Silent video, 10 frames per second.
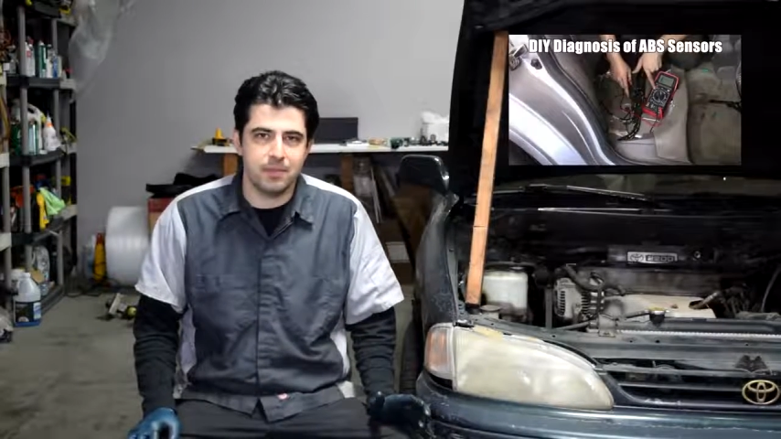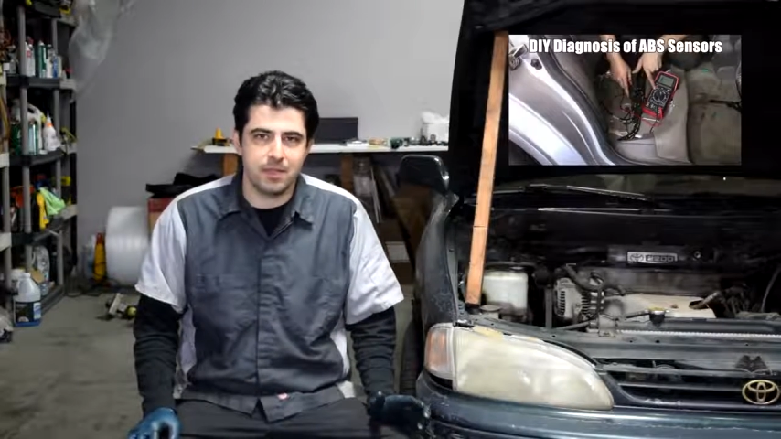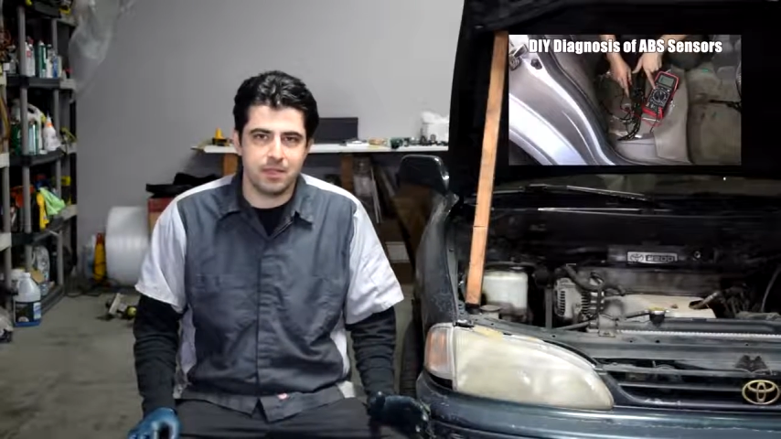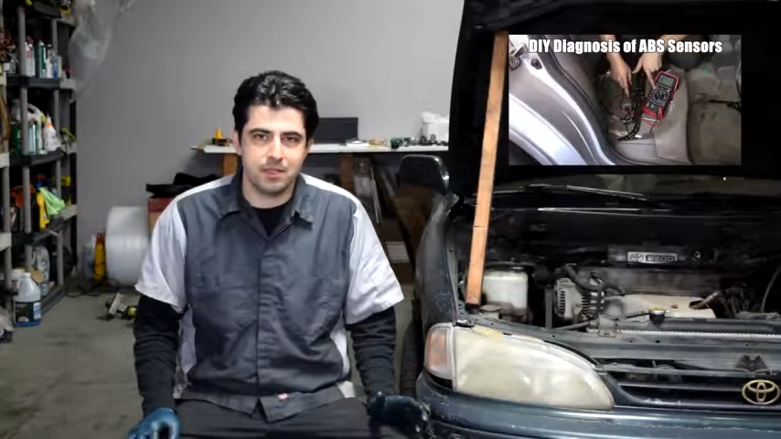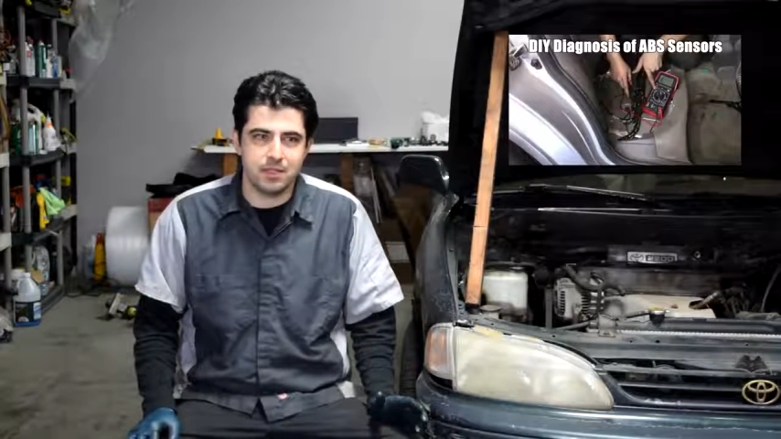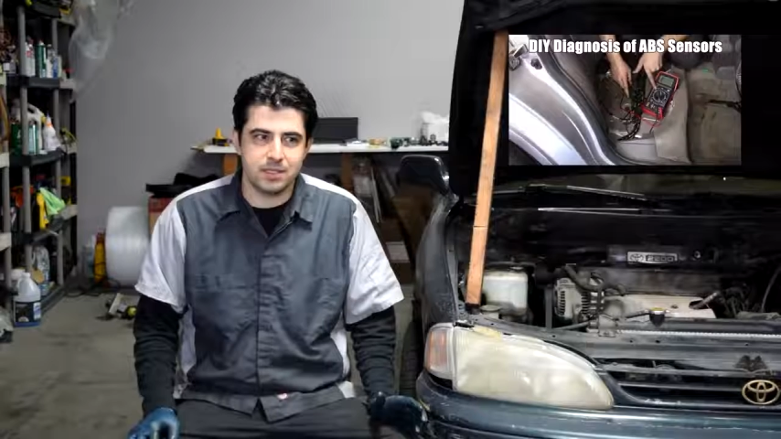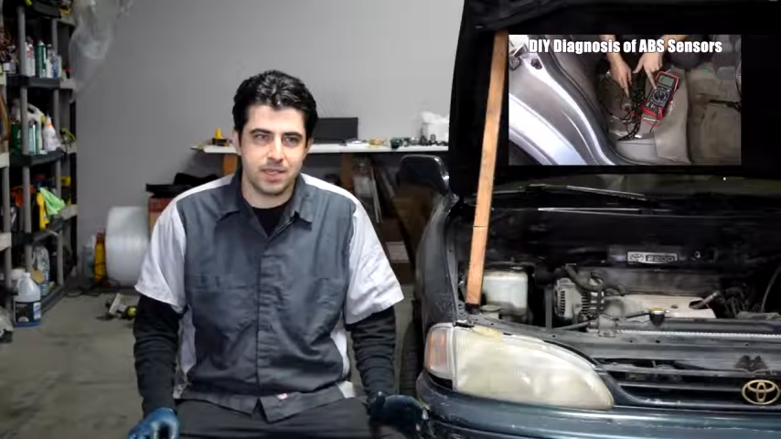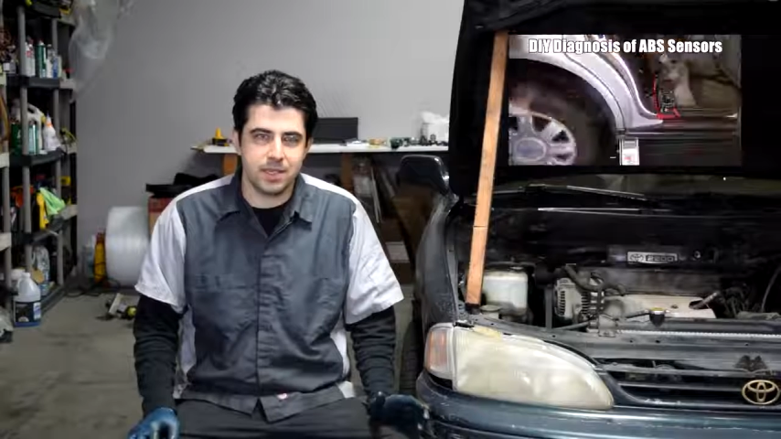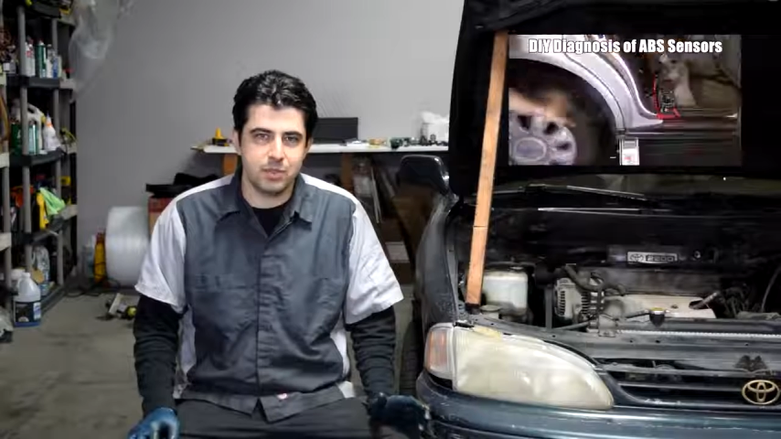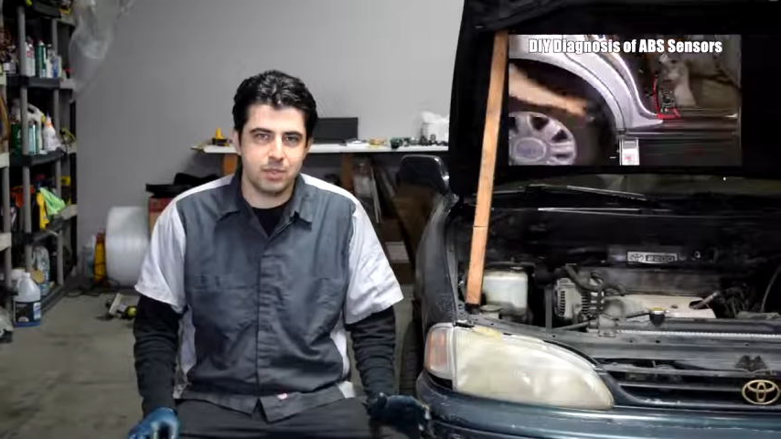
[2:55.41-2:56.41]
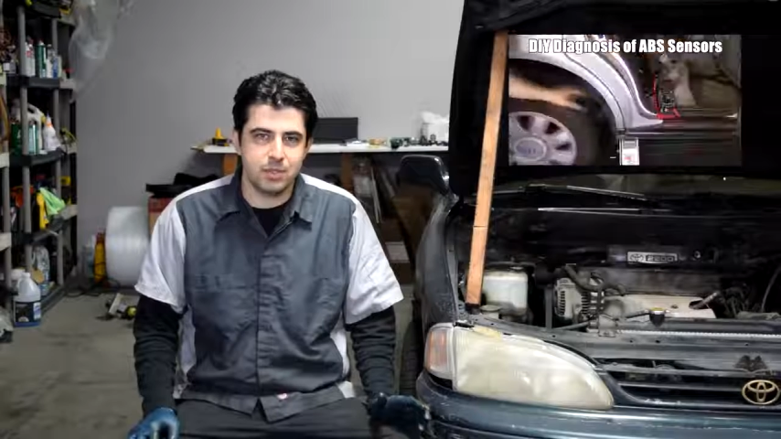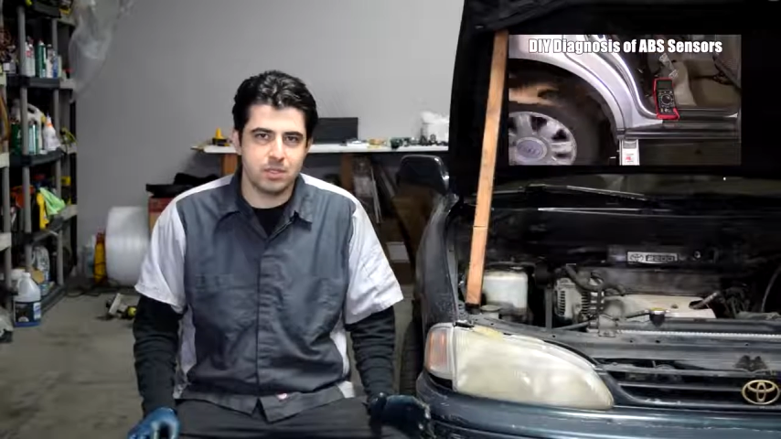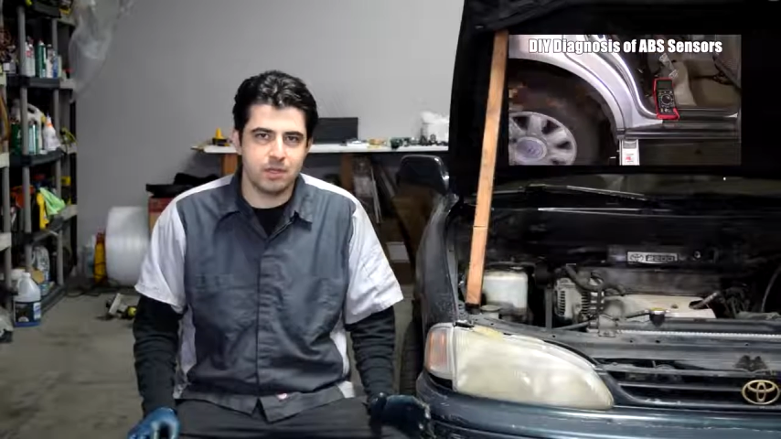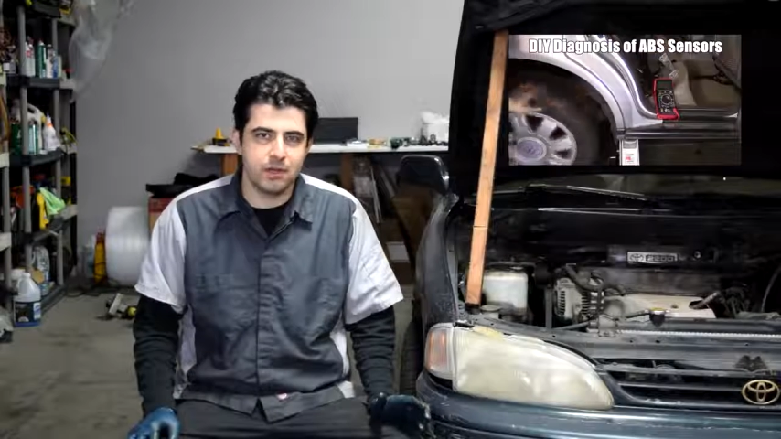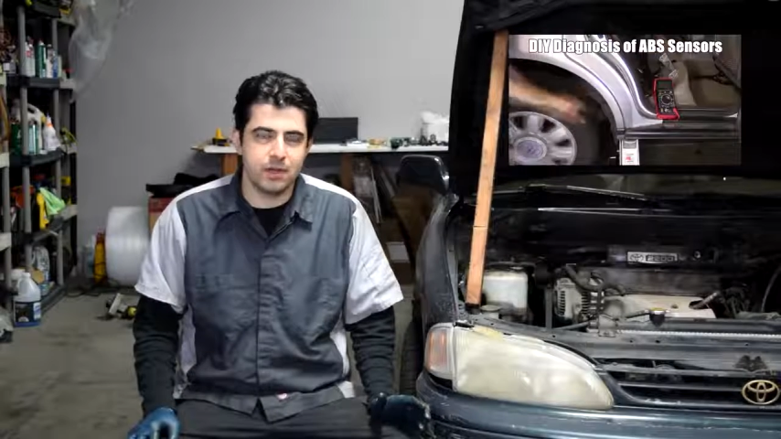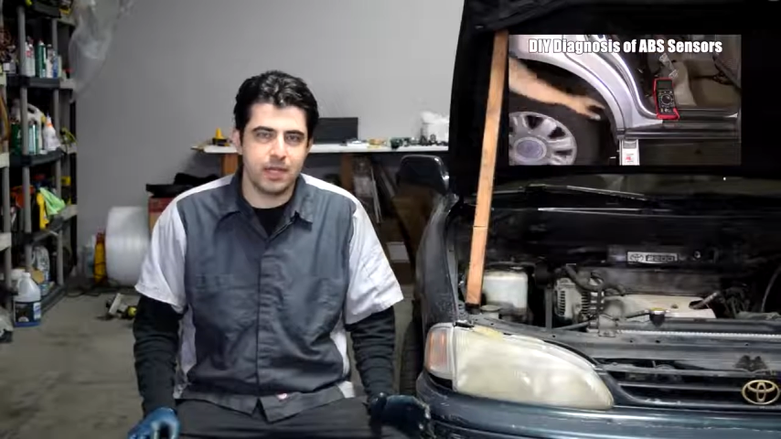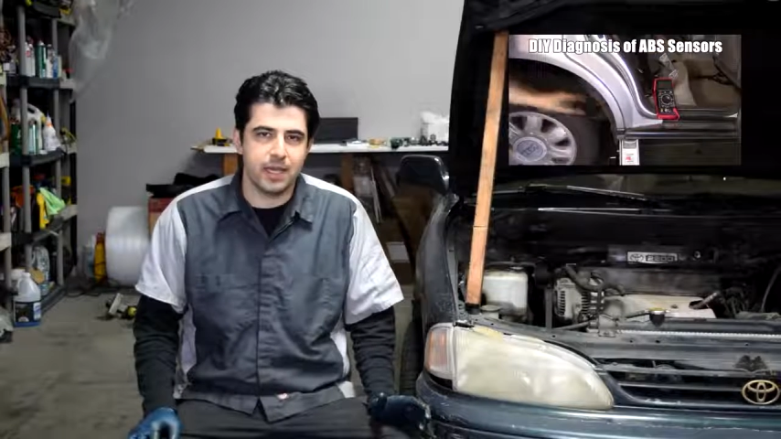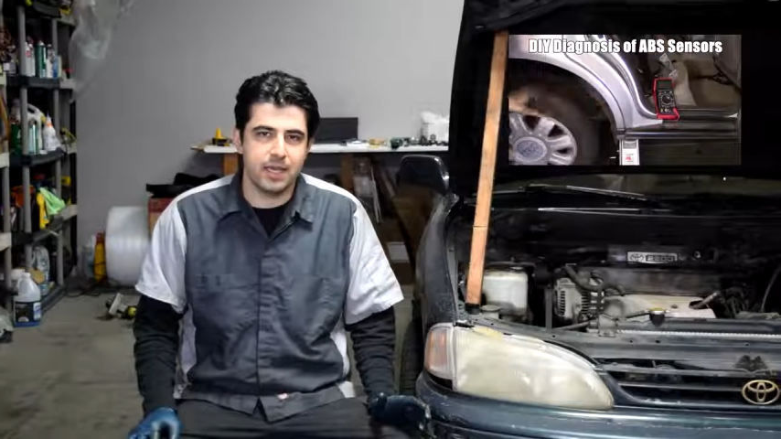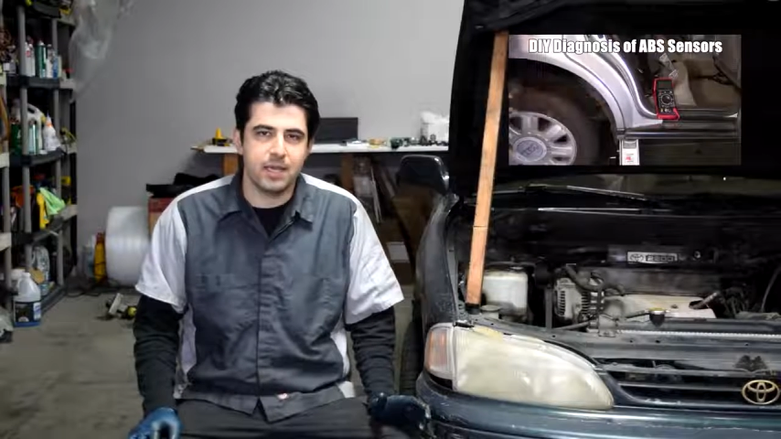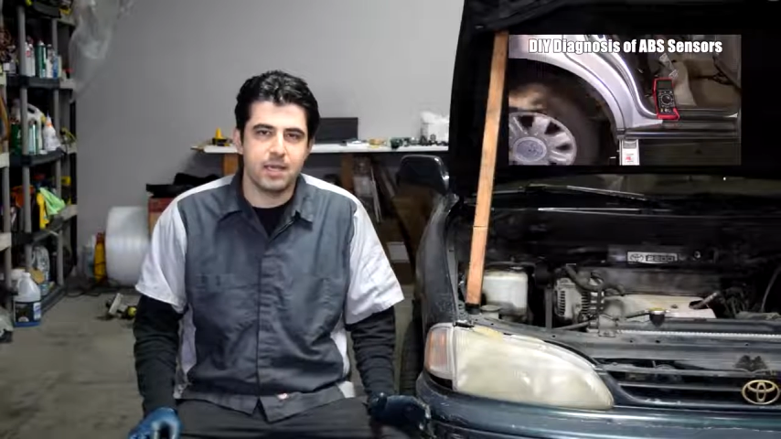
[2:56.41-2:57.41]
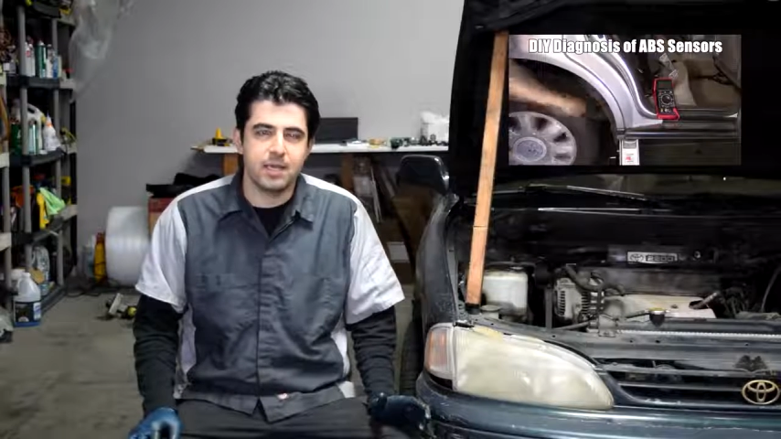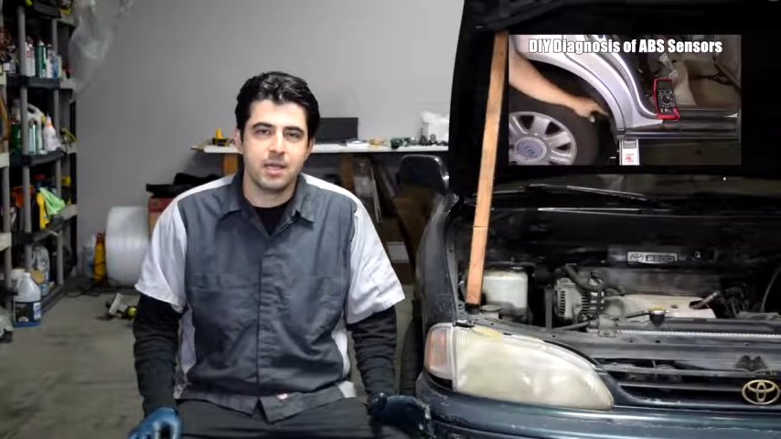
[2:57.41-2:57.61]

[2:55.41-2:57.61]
methods any do-it-yourselfer can